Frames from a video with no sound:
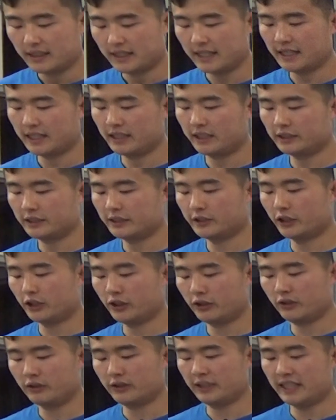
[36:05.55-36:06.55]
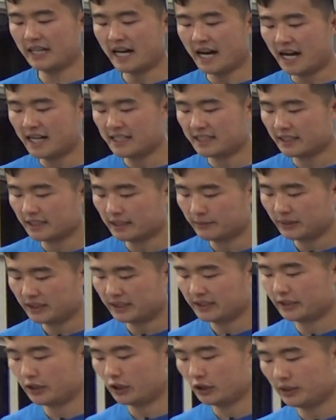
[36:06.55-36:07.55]
and so the eyes are
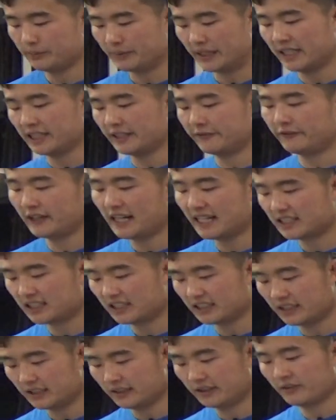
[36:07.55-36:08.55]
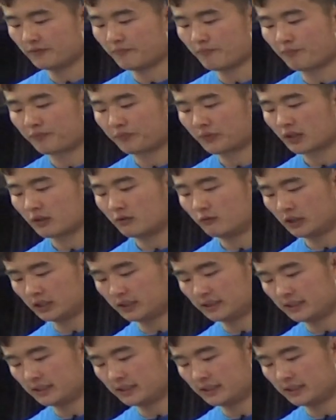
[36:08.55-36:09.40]
limited only by diffraction, what is the